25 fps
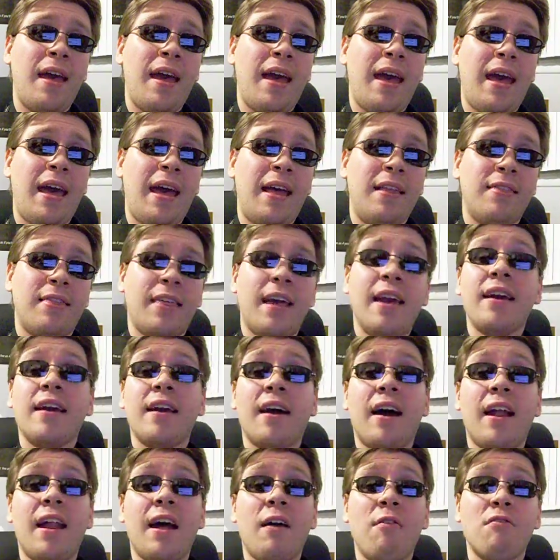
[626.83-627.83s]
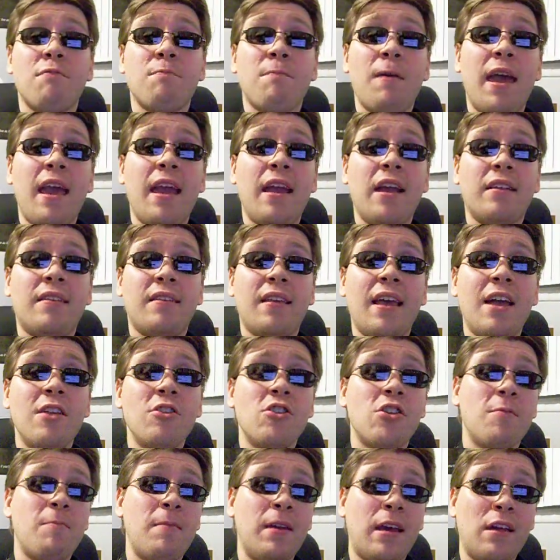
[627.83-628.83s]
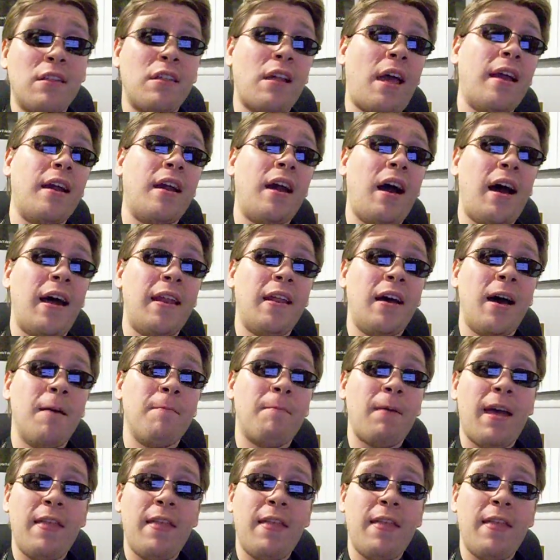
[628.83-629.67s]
And thank God I was paying attention because I got up